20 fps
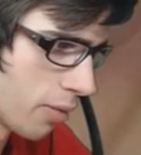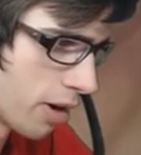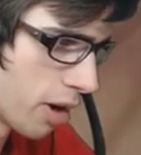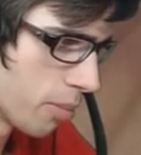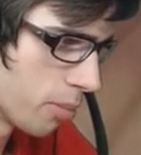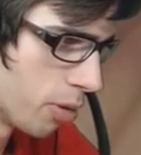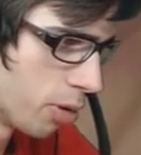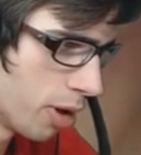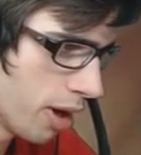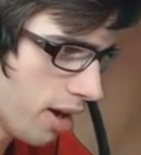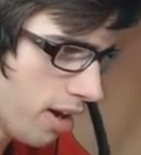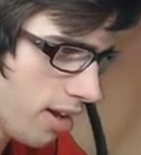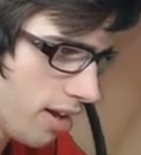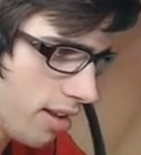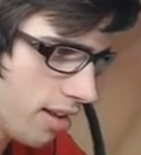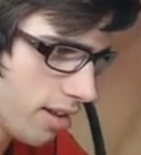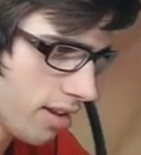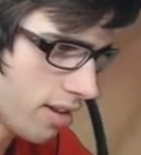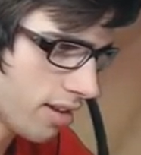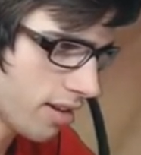We got Muna,
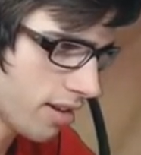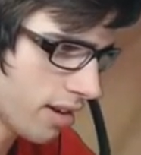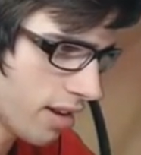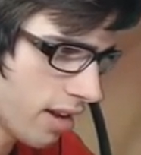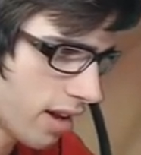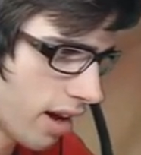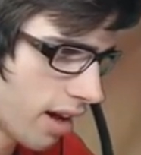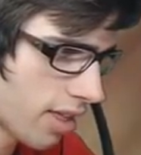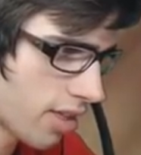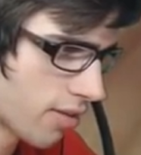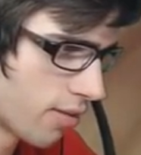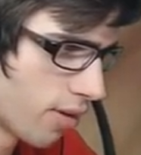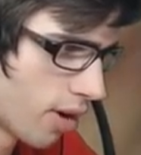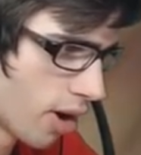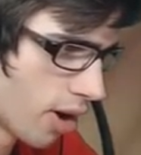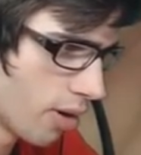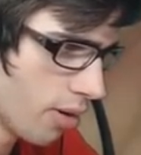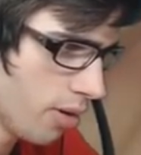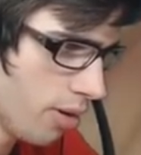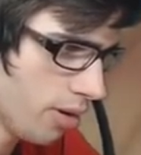
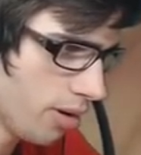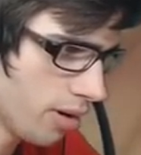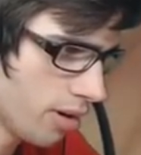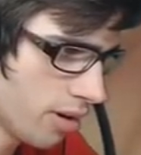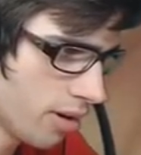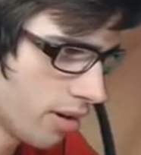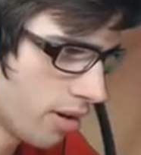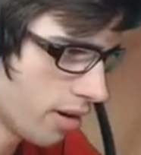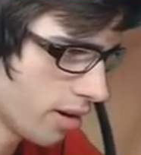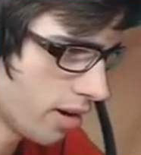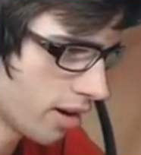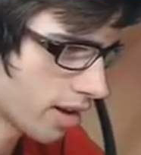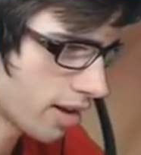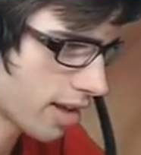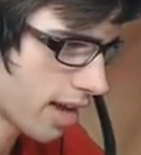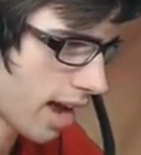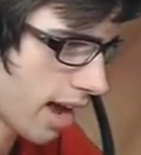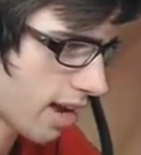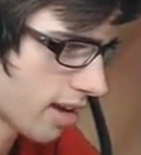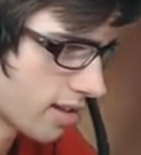Throw,
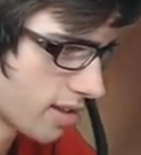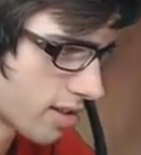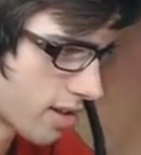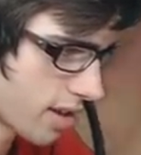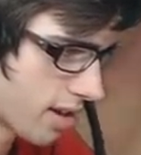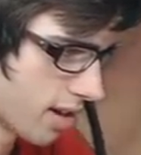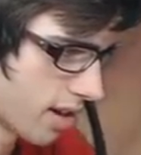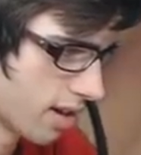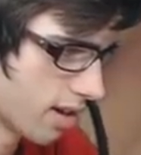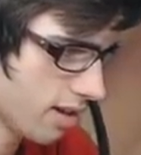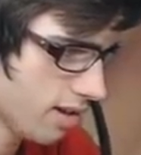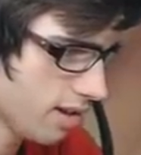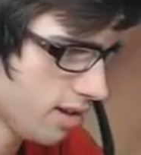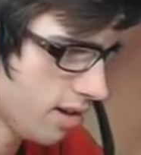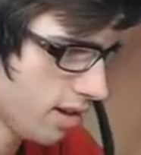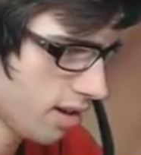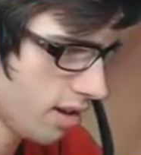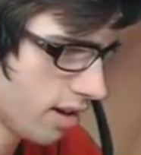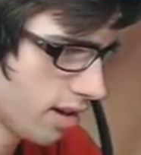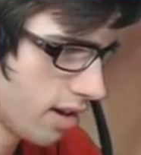
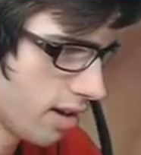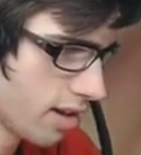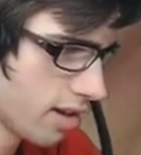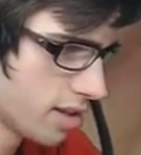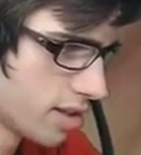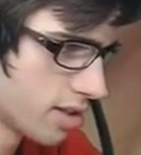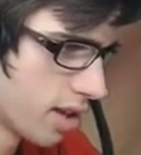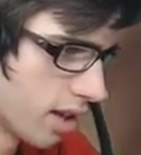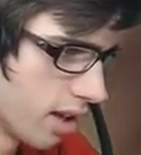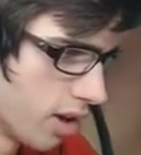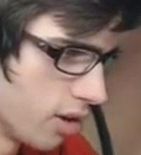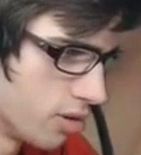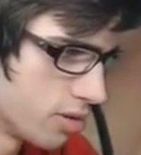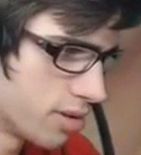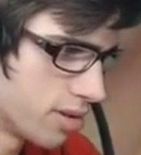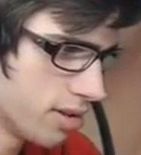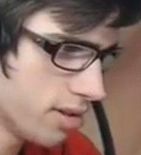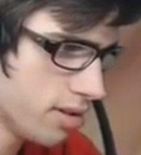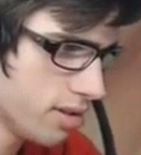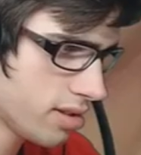Kangaskhan,
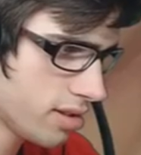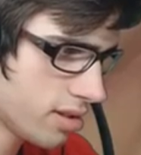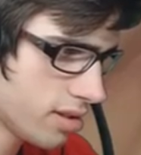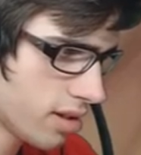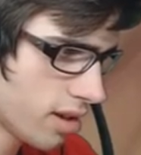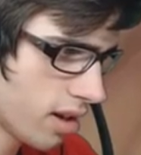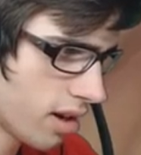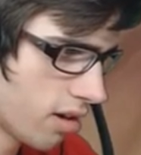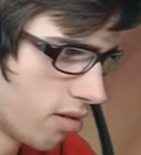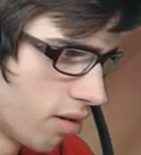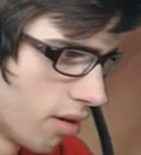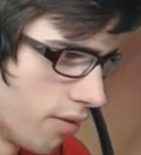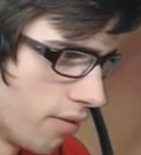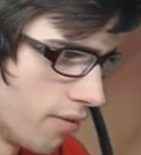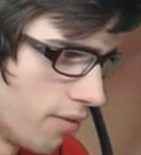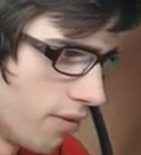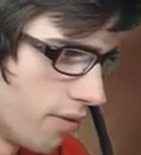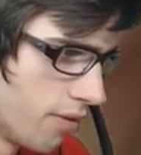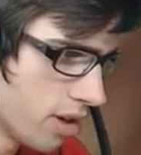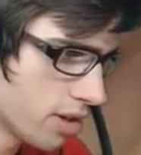Solosis,
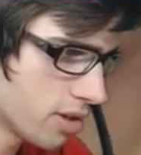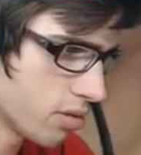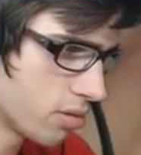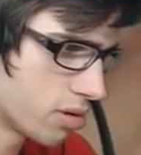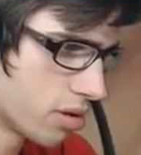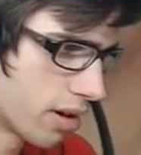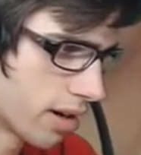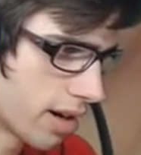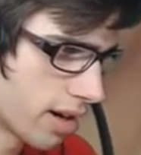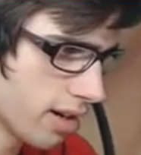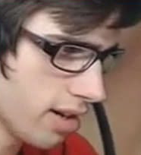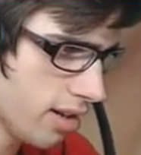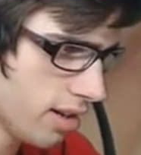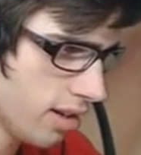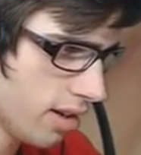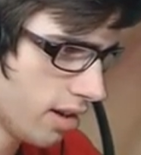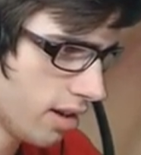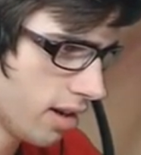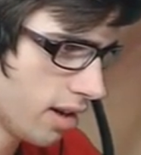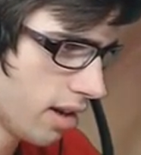Reversal Trigger,
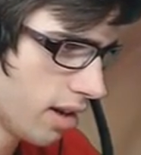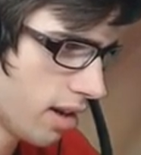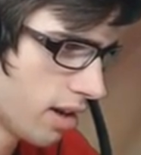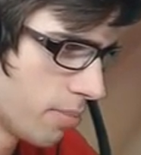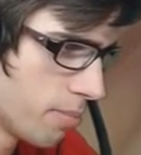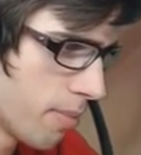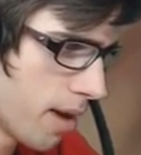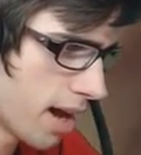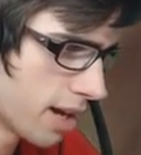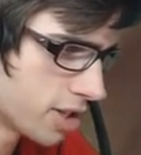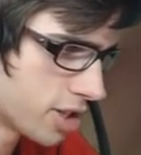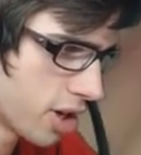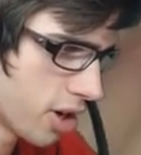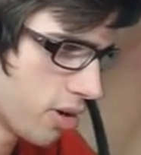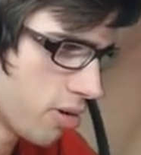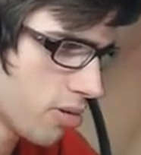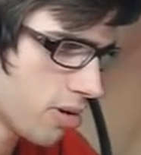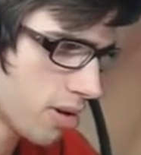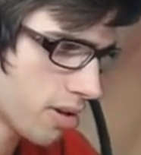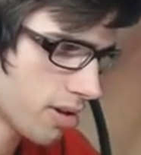
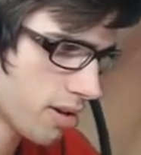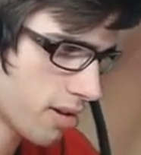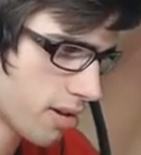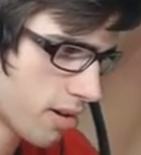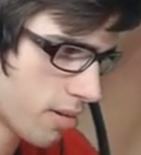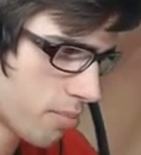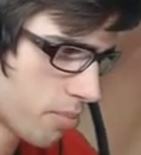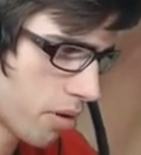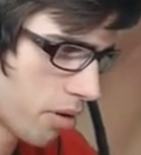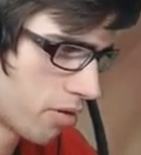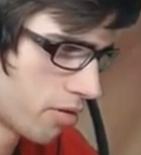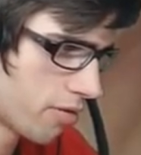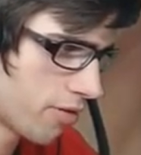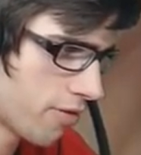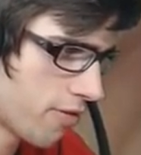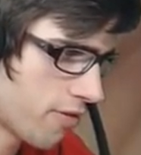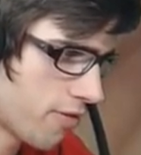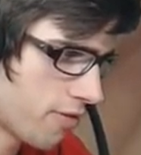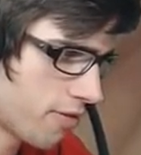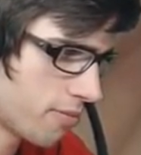Machoke,
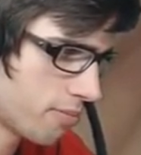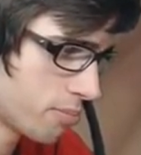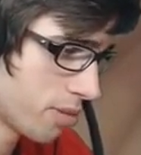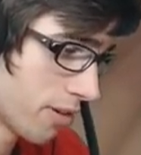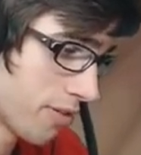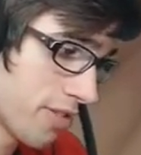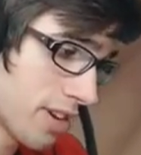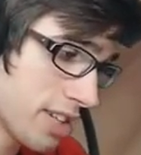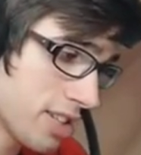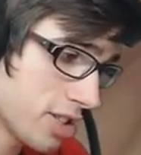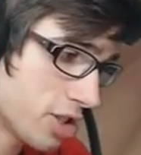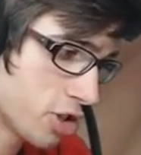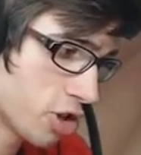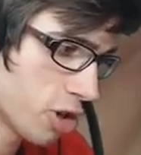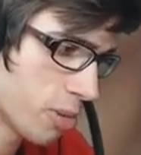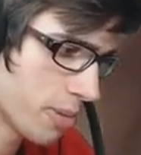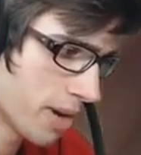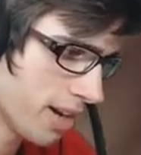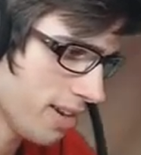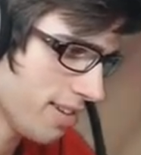Professor
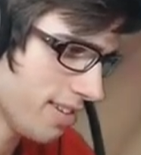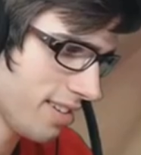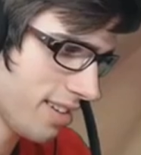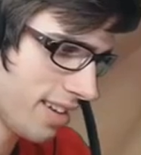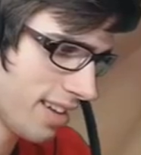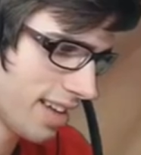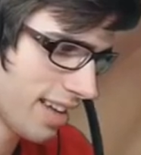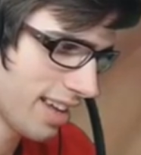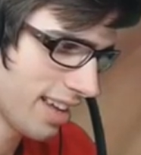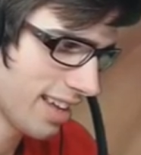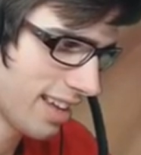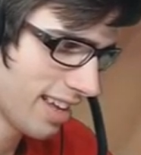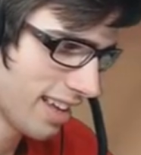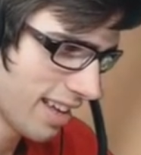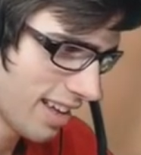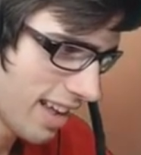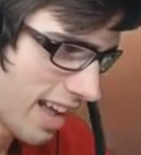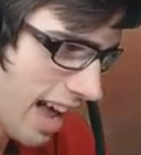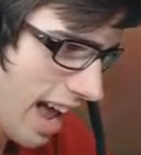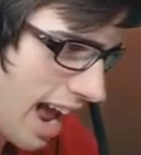Juniper,
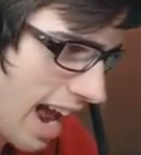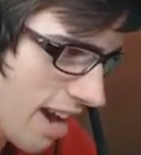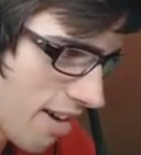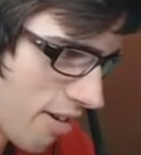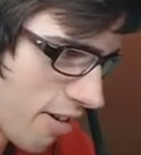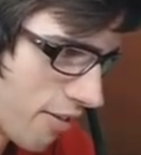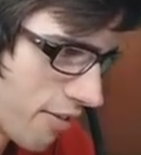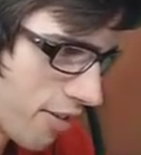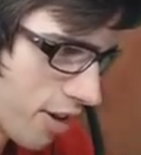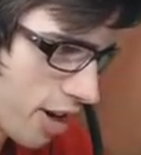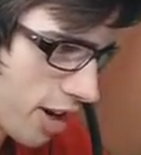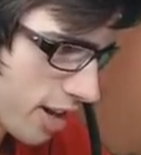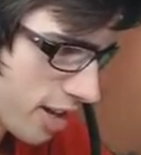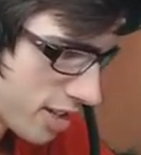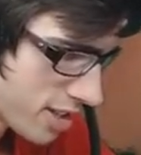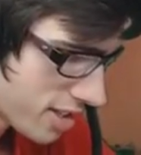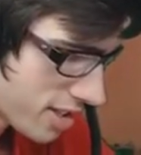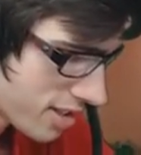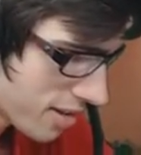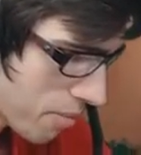a
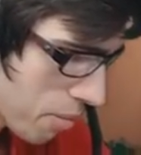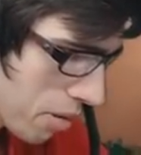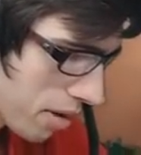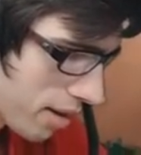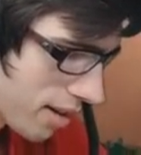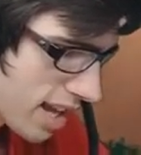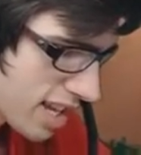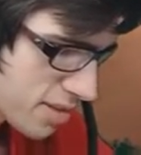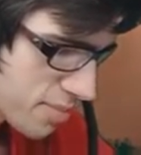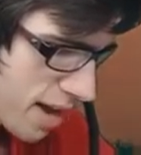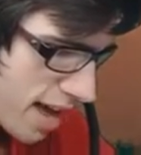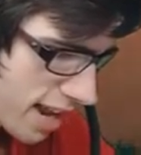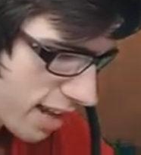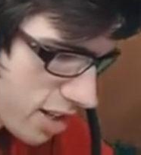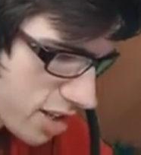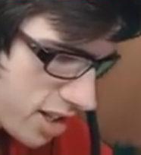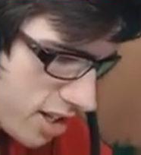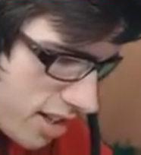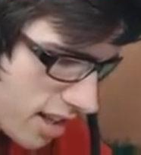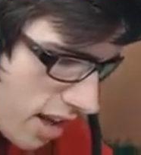reverse Plasma
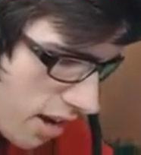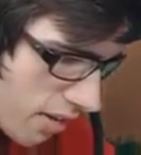Energy.